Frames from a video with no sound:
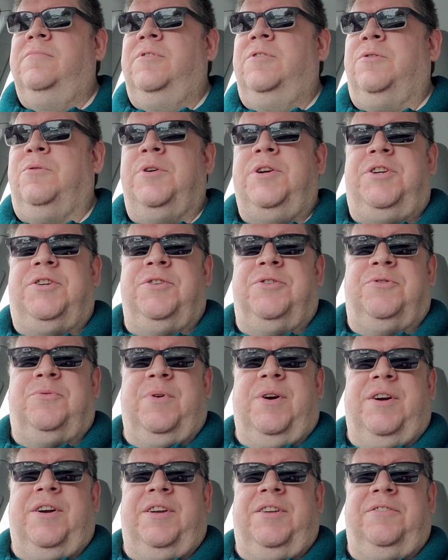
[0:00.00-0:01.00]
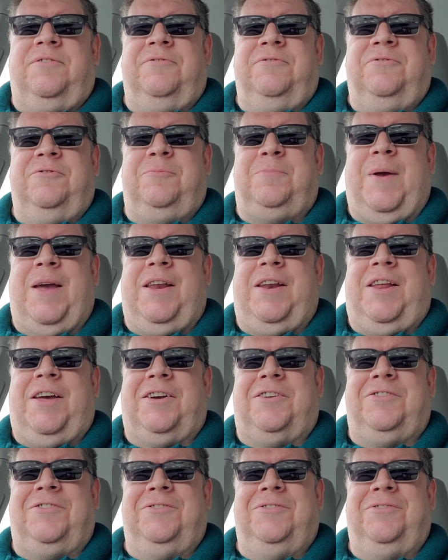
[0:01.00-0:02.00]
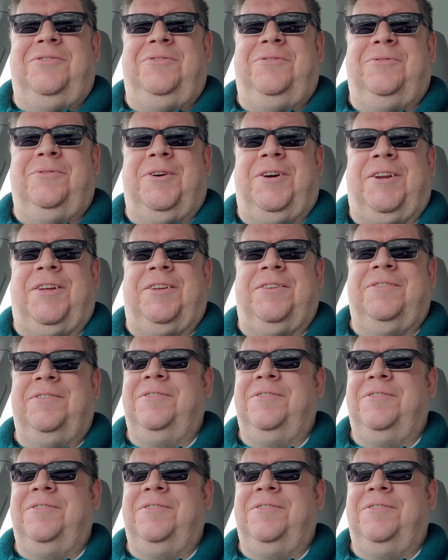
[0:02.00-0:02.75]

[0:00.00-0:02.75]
creatures wearing spandex running.